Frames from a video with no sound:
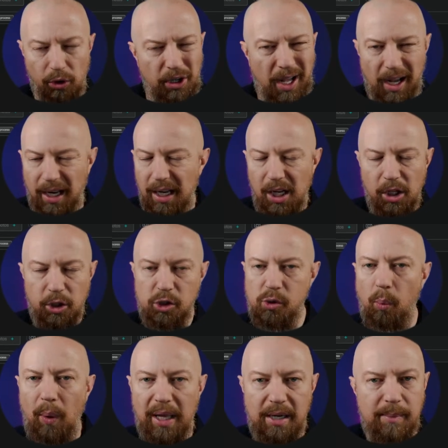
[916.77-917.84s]
not, there's a
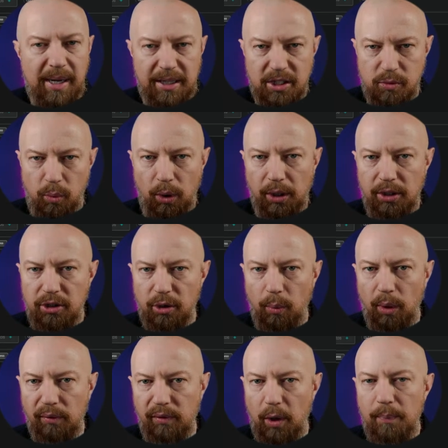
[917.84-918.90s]
way to make this work into your
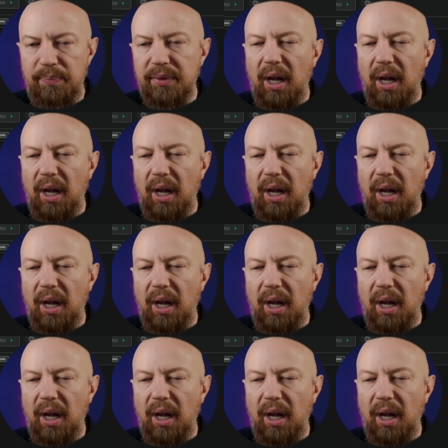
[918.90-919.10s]
workflow.